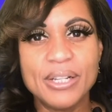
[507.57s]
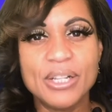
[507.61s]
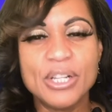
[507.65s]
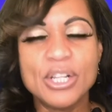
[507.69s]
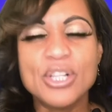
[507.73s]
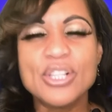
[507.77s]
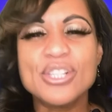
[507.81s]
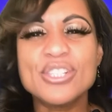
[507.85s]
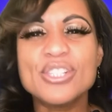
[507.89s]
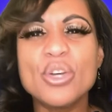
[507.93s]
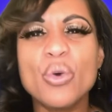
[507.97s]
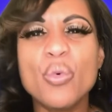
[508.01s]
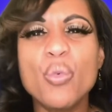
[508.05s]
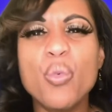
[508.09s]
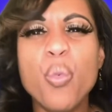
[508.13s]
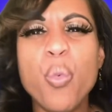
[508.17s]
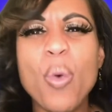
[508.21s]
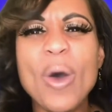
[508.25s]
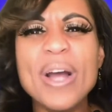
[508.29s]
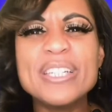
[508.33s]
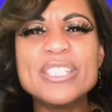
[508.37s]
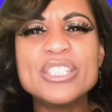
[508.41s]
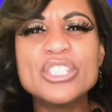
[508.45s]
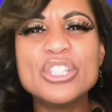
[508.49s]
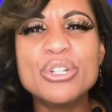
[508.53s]
So
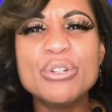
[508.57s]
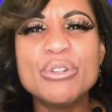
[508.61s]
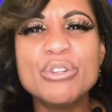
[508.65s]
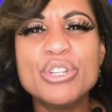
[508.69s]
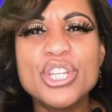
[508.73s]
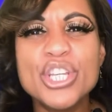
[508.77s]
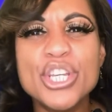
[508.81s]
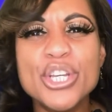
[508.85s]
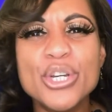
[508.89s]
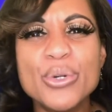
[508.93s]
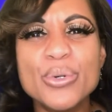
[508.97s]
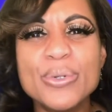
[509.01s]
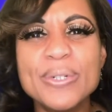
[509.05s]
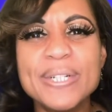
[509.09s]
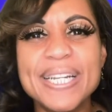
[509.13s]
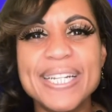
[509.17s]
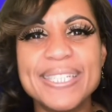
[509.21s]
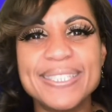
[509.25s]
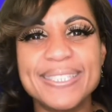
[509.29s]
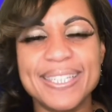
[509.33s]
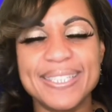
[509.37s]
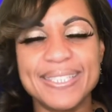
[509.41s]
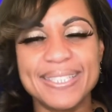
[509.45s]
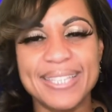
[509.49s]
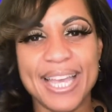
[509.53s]
what do you
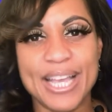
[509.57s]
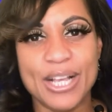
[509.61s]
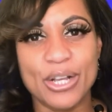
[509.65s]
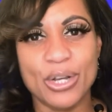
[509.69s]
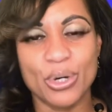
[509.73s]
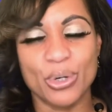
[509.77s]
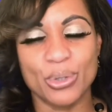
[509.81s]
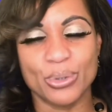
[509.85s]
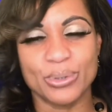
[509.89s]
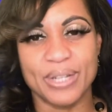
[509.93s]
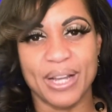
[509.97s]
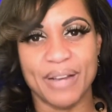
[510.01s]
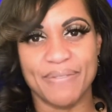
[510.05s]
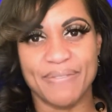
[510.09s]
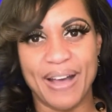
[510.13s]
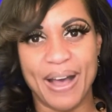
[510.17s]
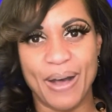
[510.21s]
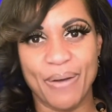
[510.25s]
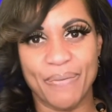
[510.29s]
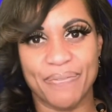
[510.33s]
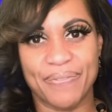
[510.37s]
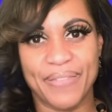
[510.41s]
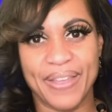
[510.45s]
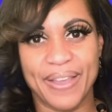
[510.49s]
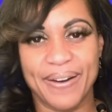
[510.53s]
need to take hold of
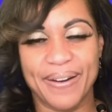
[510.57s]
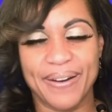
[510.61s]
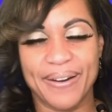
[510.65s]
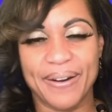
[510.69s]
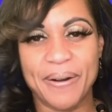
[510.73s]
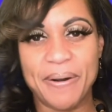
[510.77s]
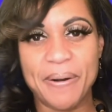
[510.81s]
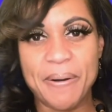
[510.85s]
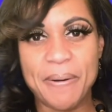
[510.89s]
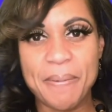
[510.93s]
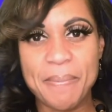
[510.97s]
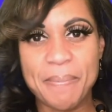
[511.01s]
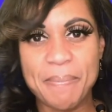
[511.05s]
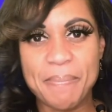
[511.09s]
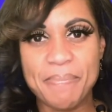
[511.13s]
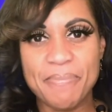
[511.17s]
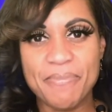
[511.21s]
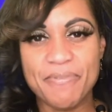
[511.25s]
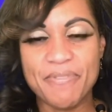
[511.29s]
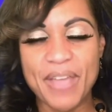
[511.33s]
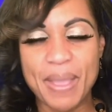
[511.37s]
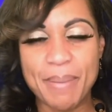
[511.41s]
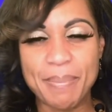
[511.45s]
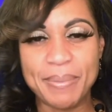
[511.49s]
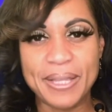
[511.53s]
out there,
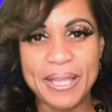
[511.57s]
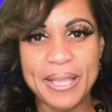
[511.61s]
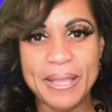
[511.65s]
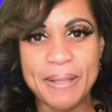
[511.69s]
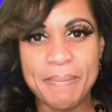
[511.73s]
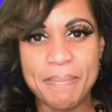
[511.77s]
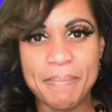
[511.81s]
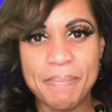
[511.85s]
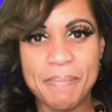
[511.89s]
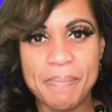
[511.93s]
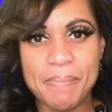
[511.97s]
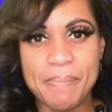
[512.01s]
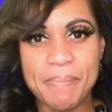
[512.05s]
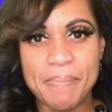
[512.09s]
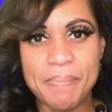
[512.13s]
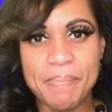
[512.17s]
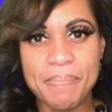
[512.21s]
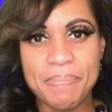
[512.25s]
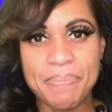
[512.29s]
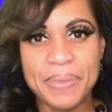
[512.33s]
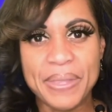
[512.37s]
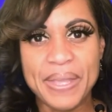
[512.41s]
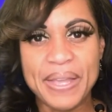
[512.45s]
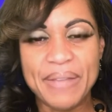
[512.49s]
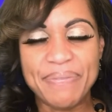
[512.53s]
family,
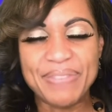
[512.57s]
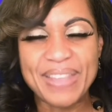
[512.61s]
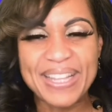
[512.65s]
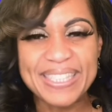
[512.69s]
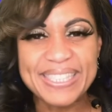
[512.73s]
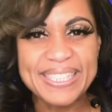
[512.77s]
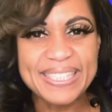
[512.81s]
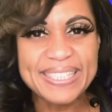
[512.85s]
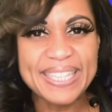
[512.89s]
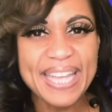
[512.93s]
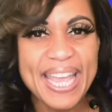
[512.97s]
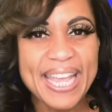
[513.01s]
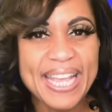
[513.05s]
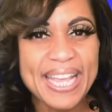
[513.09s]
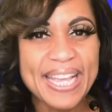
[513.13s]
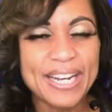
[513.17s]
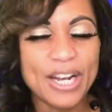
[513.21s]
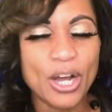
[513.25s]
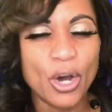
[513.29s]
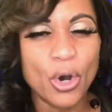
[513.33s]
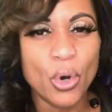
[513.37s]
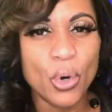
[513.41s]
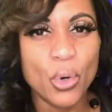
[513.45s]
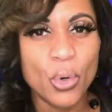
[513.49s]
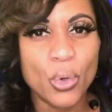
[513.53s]
that's taken
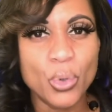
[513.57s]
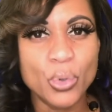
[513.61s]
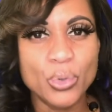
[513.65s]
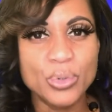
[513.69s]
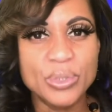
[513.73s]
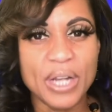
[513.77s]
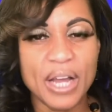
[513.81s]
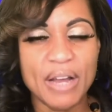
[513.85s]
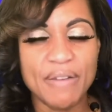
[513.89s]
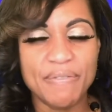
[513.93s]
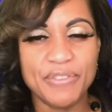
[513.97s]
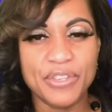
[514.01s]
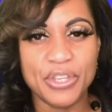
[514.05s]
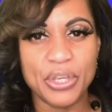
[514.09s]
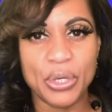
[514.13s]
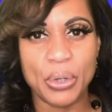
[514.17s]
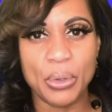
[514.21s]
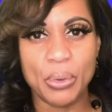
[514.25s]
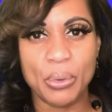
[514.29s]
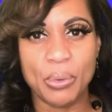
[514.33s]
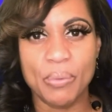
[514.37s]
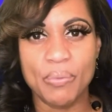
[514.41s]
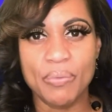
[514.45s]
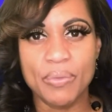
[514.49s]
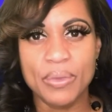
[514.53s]
a hold of
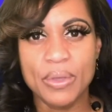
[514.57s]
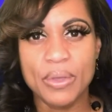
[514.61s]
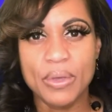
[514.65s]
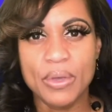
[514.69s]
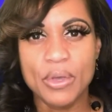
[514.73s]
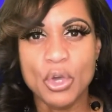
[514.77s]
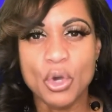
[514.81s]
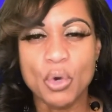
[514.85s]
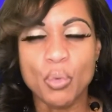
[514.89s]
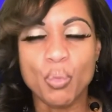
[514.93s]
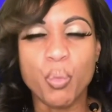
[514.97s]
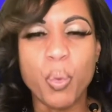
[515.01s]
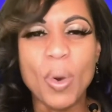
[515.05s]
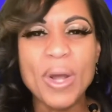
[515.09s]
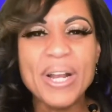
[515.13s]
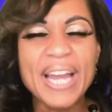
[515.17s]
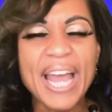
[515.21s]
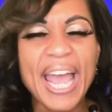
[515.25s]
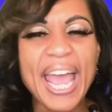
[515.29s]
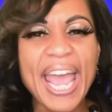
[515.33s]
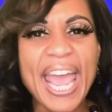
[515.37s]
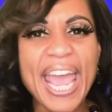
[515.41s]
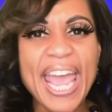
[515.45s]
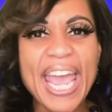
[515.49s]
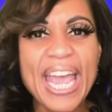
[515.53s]
you? What
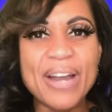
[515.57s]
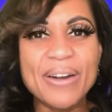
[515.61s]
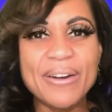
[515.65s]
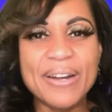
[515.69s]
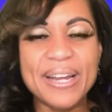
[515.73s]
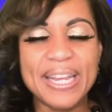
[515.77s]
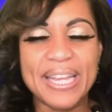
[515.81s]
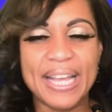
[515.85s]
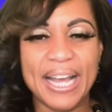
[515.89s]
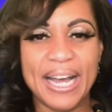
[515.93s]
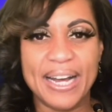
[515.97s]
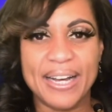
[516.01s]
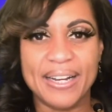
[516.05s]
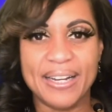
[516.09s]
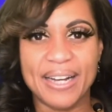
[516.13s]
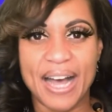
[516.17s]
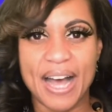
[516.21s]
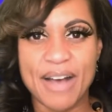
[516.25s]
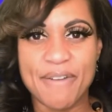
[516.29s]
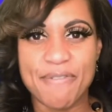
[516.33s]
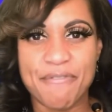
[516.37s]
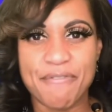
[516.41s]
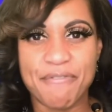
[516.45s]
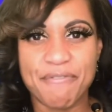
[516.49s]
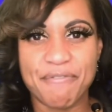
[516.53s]
area
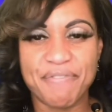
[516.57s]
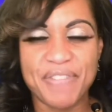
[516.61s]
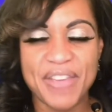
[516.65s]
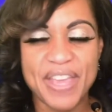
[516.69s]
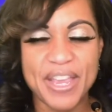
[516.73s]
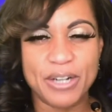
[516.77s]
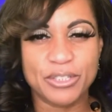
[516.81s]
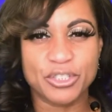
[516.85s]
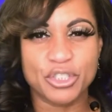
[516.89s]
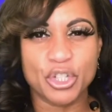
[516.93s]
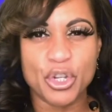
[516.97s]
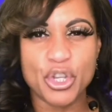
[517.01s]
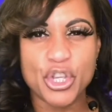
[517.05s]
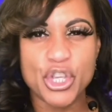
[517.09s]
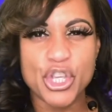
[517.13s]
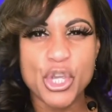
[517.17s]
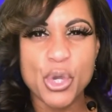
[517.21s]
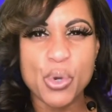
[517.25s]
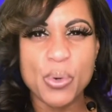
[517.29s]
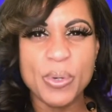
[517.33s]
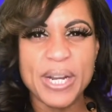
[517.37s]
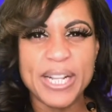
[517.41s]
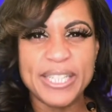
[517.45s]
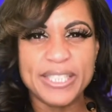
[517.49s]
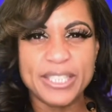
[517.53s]
of fear do
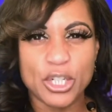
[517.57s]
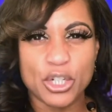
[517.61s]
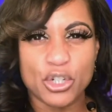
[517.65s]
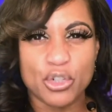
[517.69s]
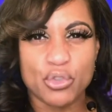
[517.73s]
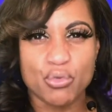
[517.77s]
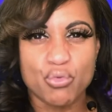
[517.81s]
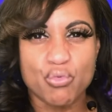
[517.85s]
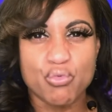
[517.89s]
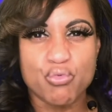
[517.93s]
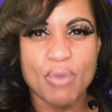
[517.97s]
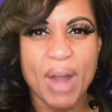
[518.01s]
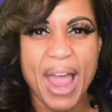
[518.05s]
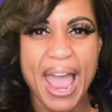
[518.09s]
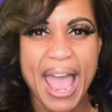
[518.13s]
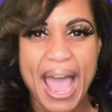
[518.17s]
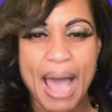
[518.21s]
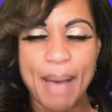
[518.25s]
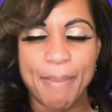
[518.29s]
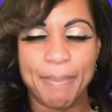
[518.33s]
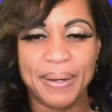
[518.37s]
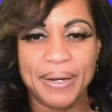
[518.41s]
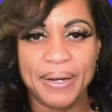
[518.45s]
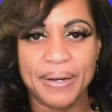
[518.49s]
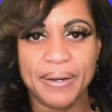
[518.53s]
you need to
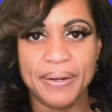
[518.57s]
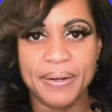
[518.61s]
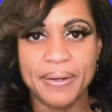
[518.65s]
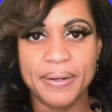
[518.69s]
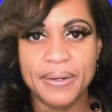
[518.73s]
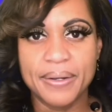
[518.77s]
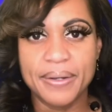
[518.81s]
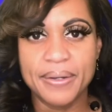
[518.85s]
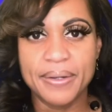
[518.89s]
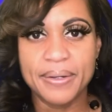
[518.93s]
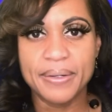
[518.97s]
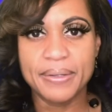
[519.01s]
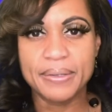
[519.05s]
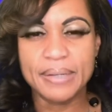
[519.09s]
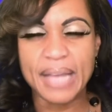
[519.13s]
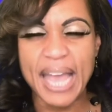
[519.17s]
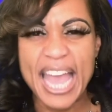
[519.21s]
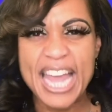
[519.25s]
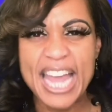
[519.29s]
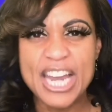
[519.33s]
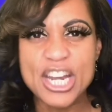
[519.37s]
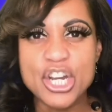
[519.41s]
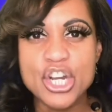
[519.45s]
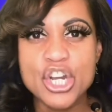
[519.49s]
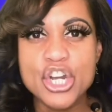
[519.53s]
grab
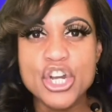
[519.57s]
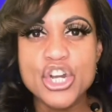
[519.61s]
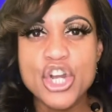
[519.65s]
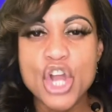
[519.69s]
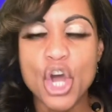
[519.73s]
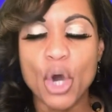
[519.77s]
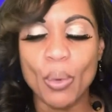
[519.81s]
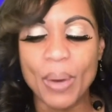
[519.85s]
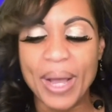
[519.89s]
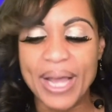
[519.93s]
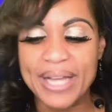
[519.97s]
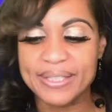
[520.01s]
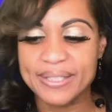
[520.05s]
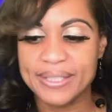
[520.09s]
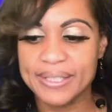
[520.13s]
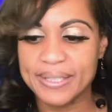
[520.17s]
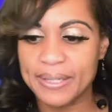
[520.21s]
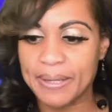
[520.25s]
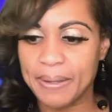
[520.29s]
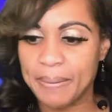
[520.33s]
and know it?